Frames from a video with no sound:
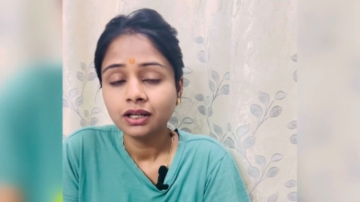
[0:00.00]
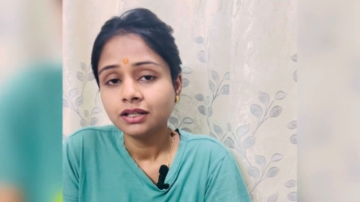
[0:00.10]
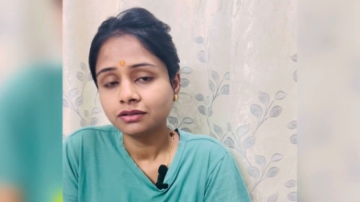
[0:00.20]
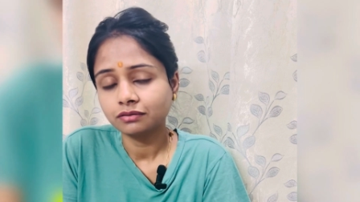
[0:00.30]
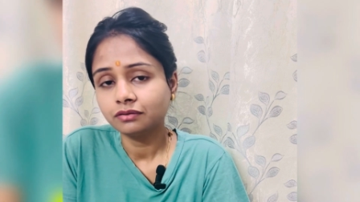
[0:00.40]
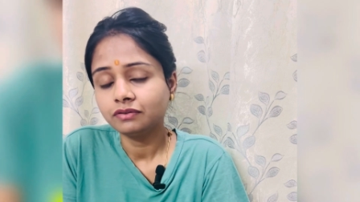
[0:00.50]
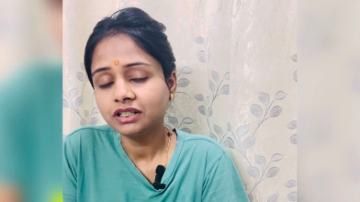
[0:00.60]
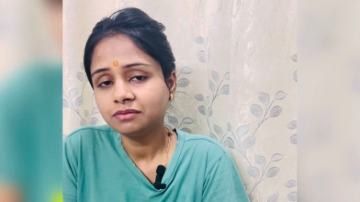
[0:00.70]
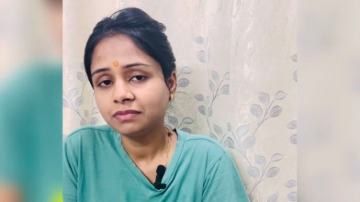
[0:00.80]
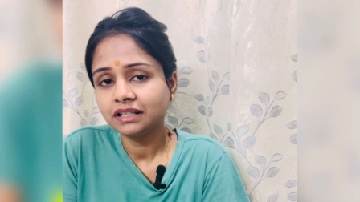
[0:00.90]
so
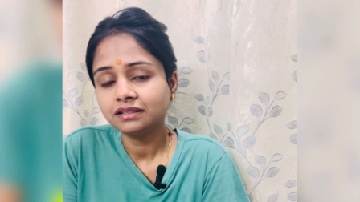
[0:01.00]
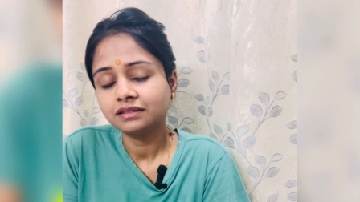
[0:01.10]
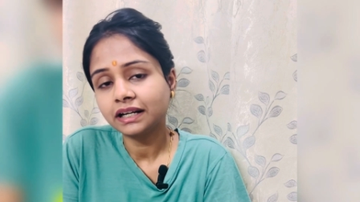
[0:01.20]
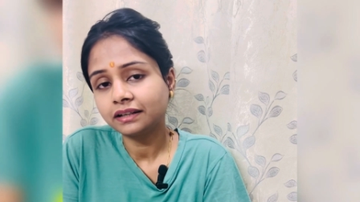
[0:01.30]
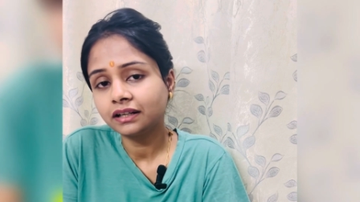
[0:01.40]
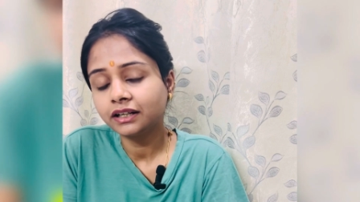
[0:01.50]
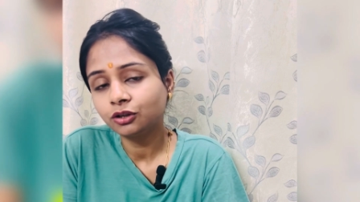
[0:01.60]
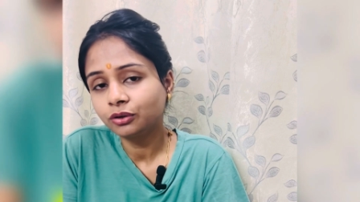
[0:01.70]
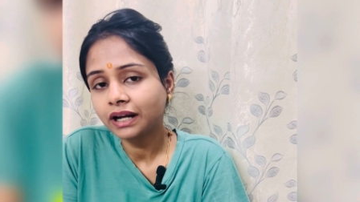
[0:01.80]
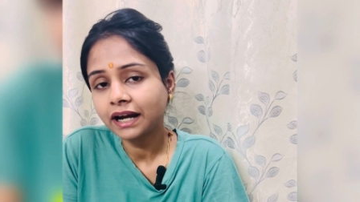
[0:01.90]
which means that the
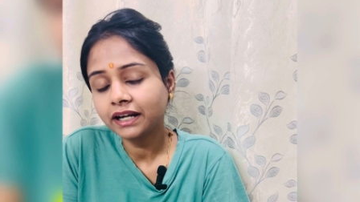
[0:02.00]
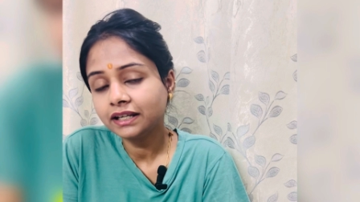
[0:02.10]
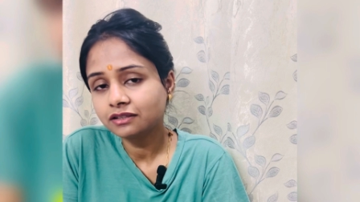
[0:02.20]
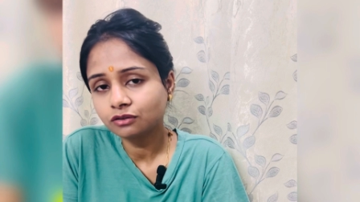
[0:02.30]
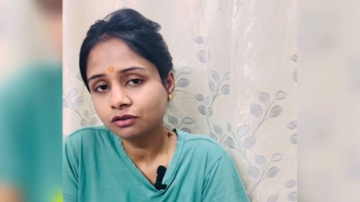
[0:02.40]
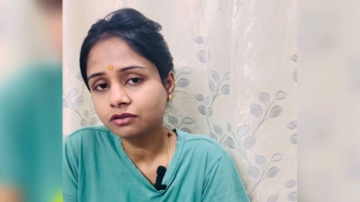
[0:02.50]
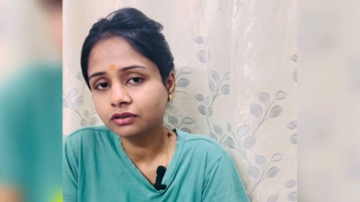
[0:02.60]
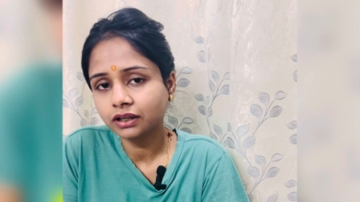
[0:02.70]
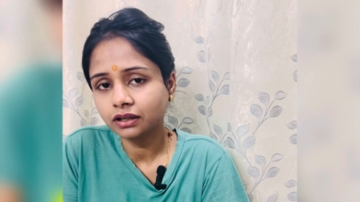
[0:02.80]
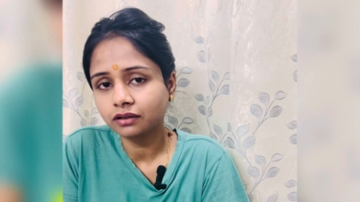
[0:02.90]
record id is also
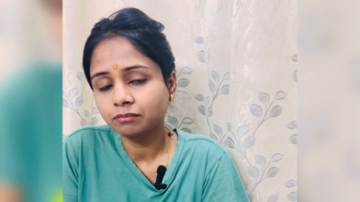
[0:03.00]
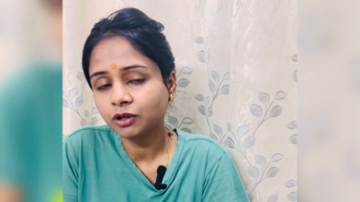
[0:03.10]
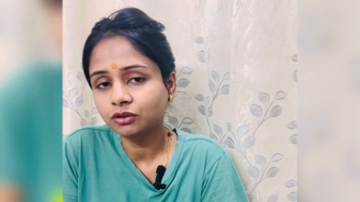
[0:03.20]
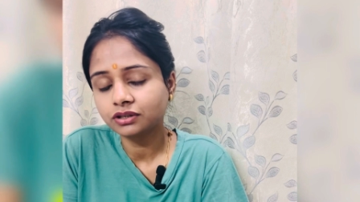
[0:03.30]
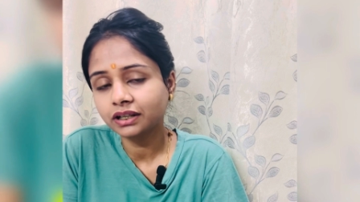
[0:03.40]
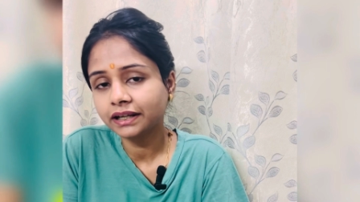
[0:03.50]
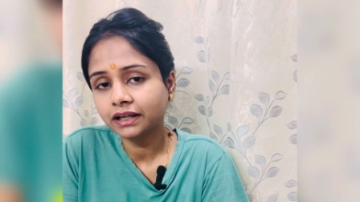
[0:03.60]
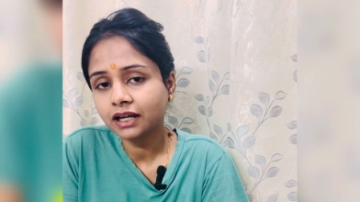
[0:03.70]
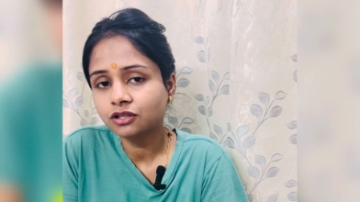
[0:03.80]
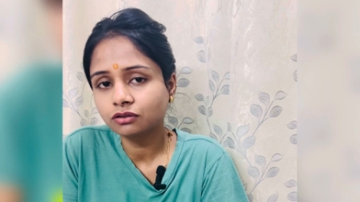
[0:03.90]
there because the
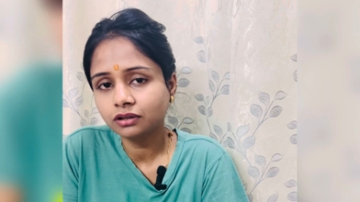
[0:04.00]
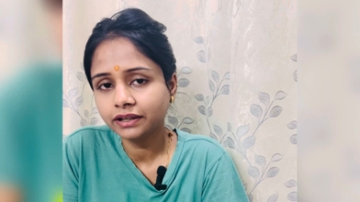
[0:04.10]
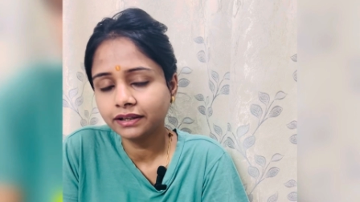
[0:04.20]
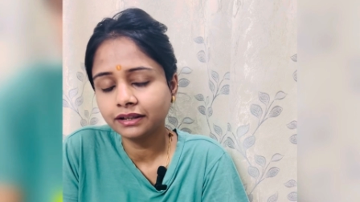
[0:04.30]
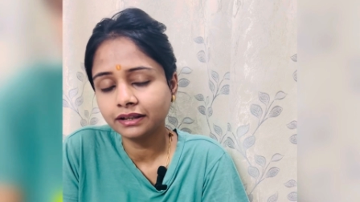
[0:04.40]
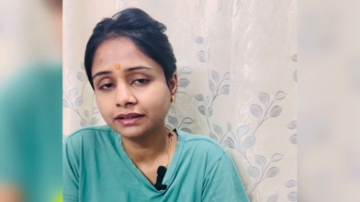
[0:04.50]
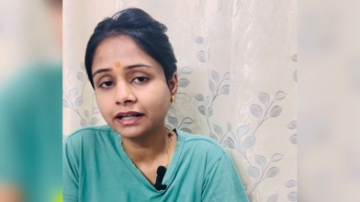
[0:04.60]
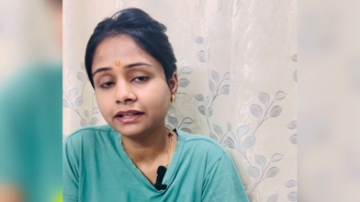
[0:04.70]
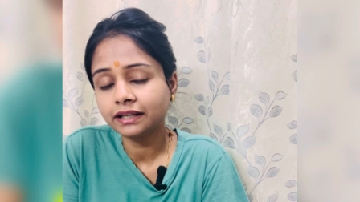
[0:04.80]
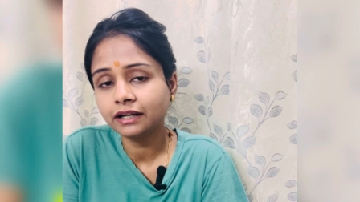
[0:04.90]
data is already there
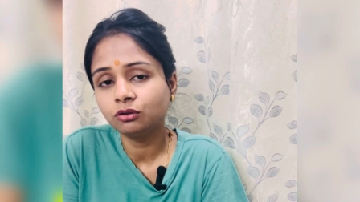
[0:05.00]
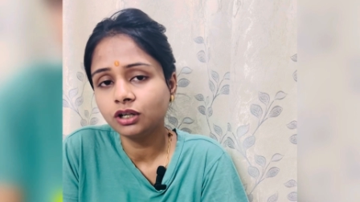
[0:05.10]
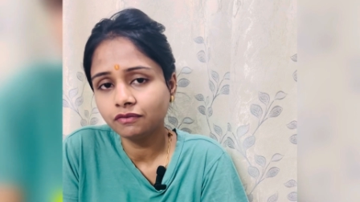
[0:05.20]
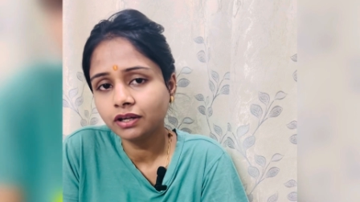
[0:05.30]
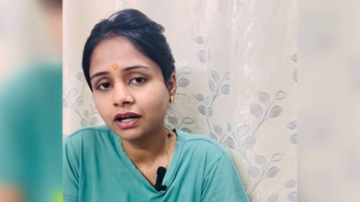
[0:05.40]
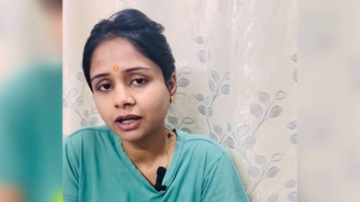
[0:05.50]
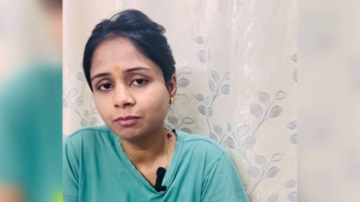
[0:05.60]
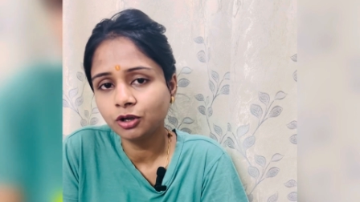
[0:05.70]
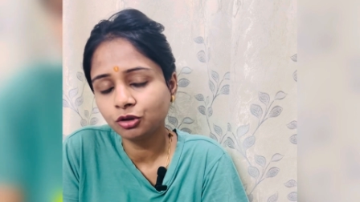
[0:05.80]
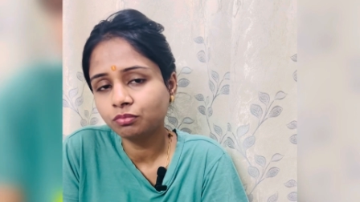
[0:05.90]
then then only we are
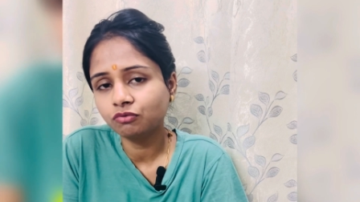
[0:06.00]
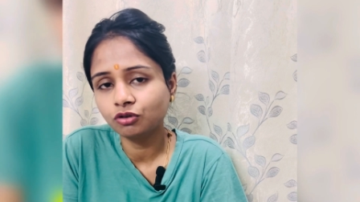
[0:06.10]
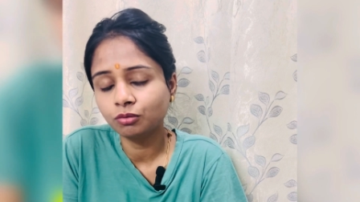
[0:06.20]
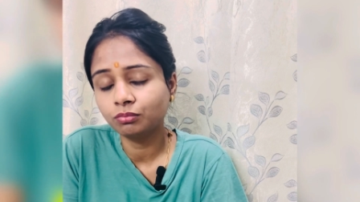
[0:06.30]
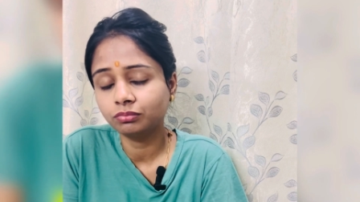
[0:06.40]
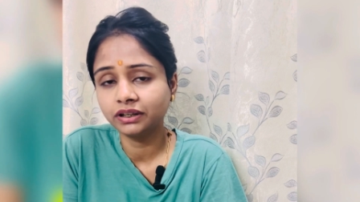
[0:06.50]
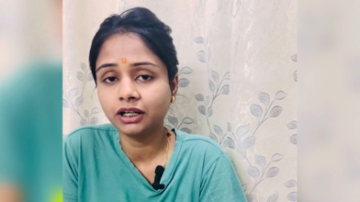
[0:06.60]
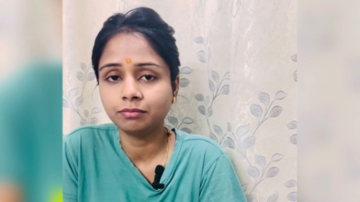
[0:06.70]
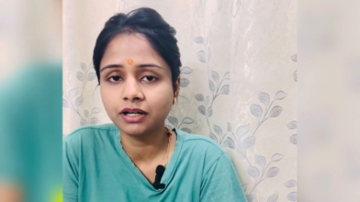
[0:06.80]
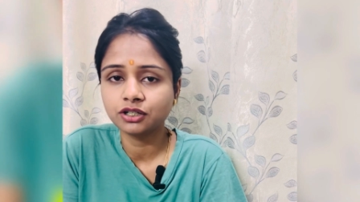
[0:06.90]
able to perform the
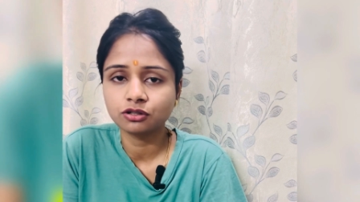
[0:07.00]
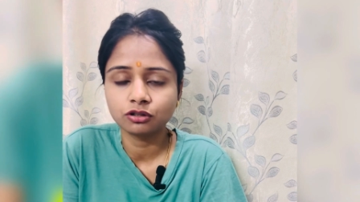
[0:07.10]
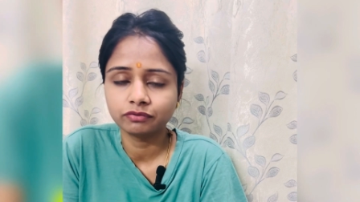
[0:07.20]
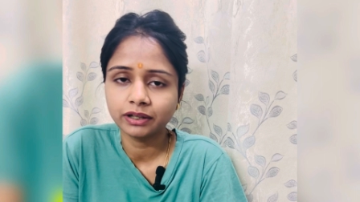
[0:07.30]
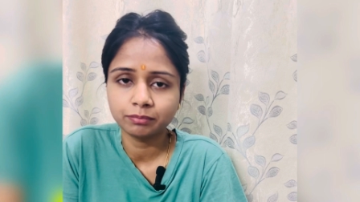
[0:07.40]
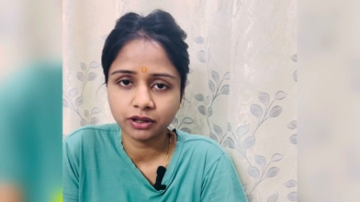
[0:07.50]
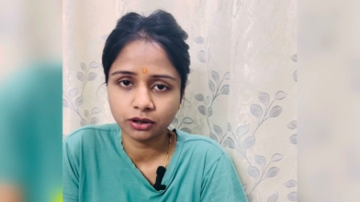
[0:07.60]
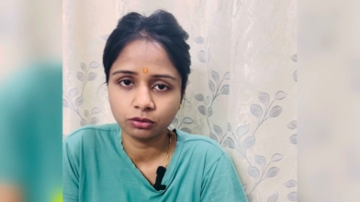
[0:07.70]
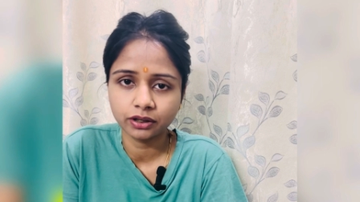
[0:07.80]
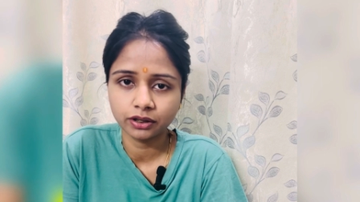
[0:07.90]
updation of that
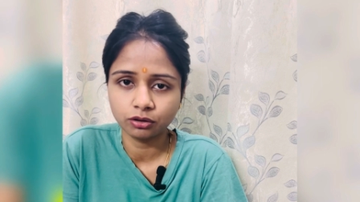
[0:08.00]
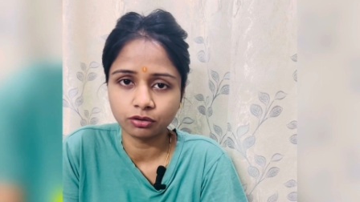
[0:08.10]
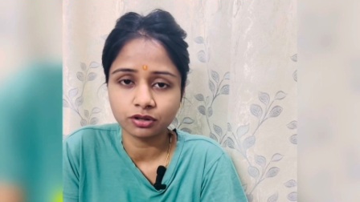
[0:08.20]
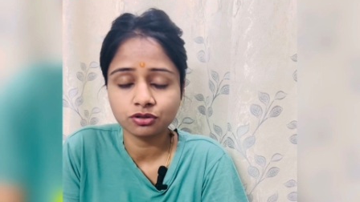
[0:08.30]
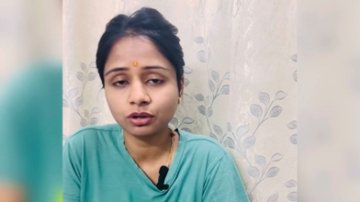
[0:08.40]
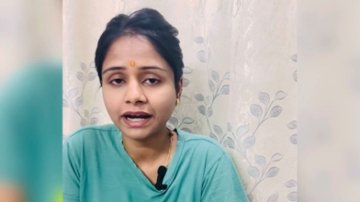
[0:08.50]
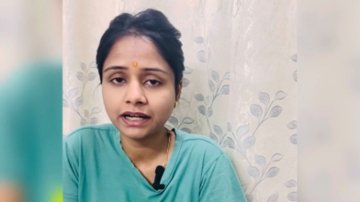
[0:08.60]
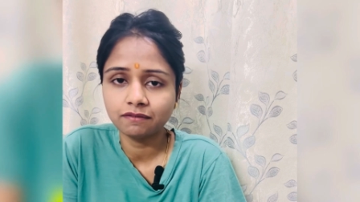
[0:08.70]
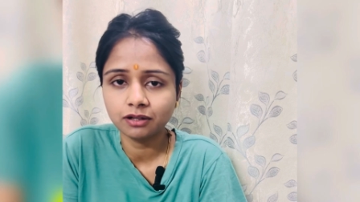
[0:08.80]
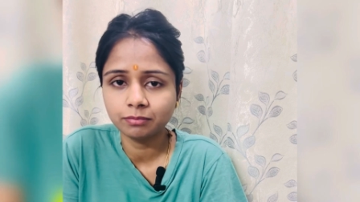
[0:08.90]
particular record so id
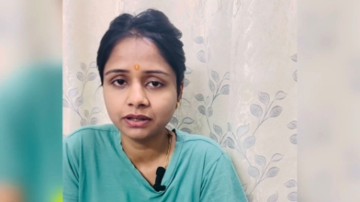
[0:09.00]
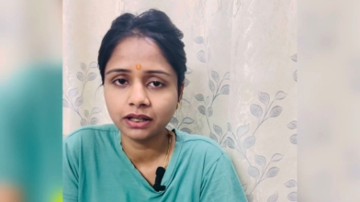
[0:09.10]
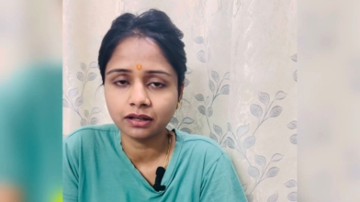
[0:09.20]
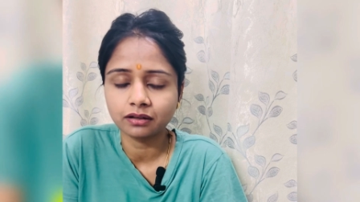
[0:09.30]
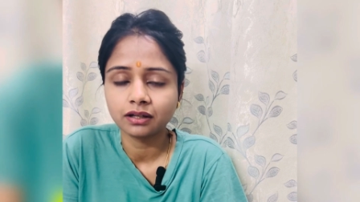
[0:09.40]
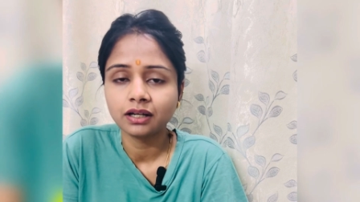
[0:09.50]
will be there